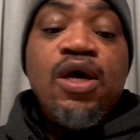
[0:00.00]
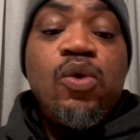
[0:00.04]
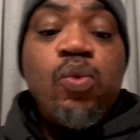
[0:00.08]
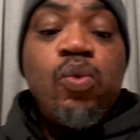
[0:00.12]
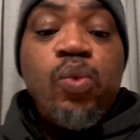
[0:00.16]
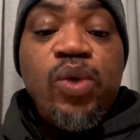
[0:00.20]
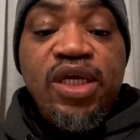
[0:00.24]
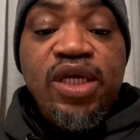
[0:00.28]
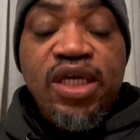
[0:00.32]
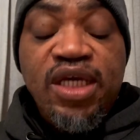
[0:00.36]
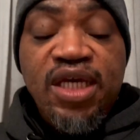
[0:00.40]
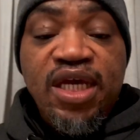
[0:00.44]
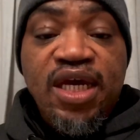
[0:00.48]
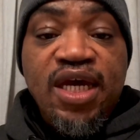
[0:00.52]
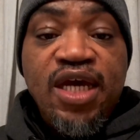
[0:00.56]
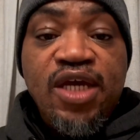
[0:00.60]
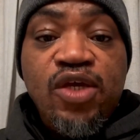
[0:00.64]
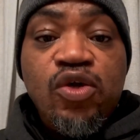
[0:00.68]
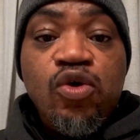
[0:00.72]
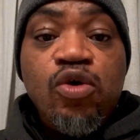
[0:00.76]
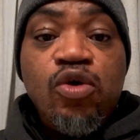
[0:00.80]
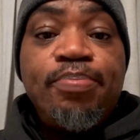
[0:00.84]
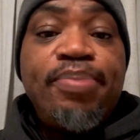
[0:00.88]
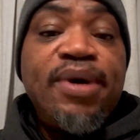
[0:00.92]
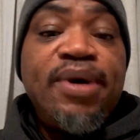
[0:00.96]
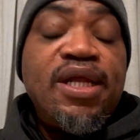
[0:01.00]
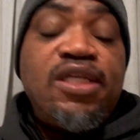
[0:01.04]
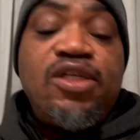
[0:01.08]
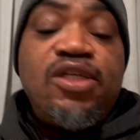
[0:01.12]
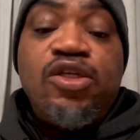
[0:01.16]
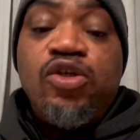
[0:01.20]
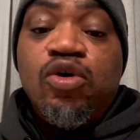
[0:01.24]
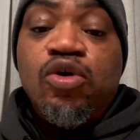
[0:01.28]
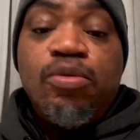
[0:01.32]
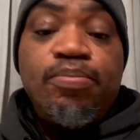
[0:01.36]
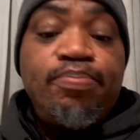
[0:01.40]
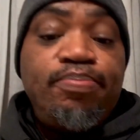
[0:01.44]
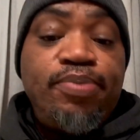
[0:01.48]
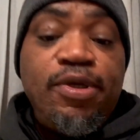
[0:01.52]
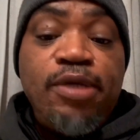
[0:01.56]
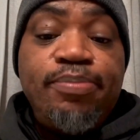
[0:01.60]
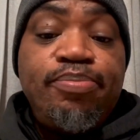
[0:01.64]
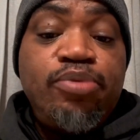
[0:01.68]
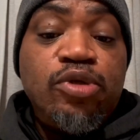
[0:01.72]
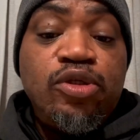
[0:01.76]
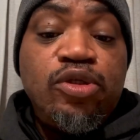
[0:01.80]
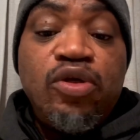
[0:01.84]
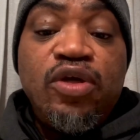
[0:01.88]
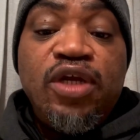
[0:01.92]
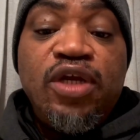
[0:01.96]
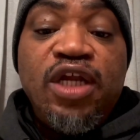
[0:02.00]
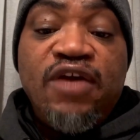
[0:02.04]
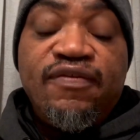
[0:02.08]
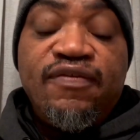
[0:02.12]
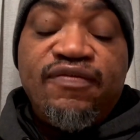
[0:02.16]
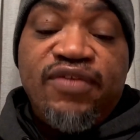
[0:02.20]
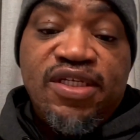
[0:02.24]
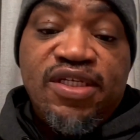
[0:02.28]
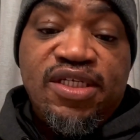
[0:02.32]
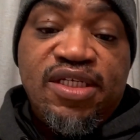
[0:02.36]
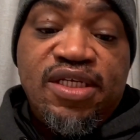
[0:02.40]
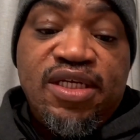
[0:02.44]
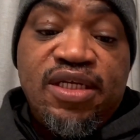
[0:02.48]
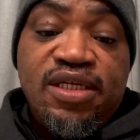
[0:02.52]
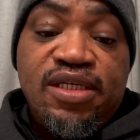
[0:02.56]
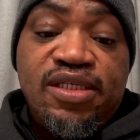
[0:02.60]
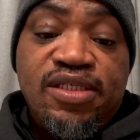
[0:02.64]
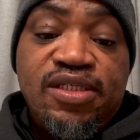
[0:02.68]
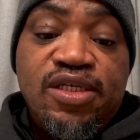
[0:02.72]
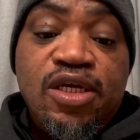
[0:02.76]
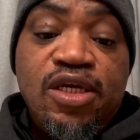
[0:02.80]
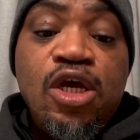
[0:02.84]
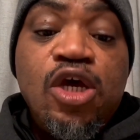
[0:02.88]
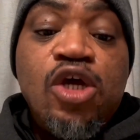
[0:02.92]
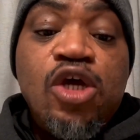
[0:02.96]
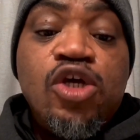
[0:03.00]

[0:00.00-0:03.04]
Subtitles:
we hear you, but your people don't have the skills.